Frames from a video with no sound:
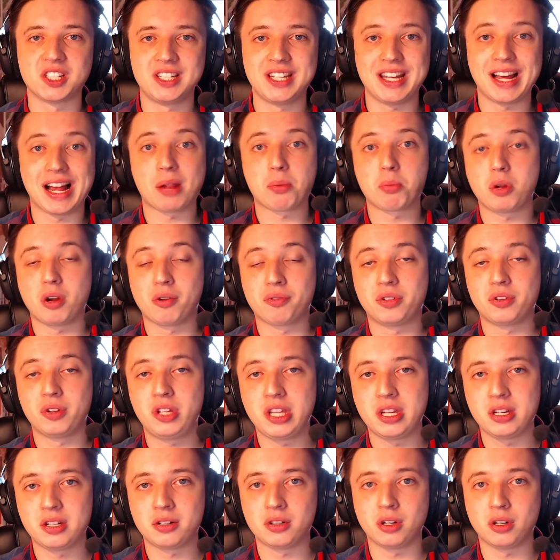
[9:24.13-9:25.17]
the album of the
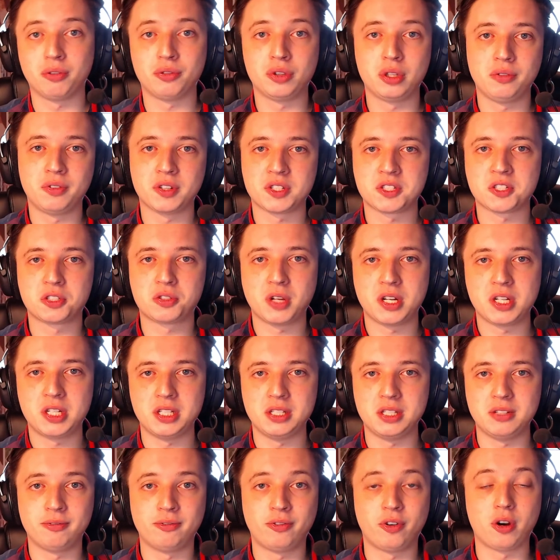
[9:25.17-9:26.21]
year of
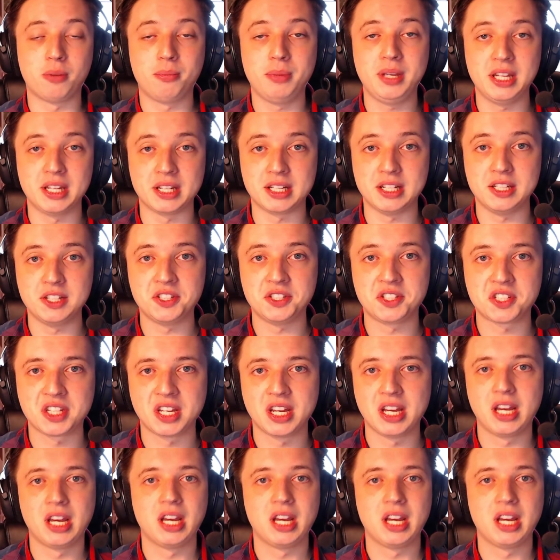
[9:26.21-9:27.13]
2020, for me at least.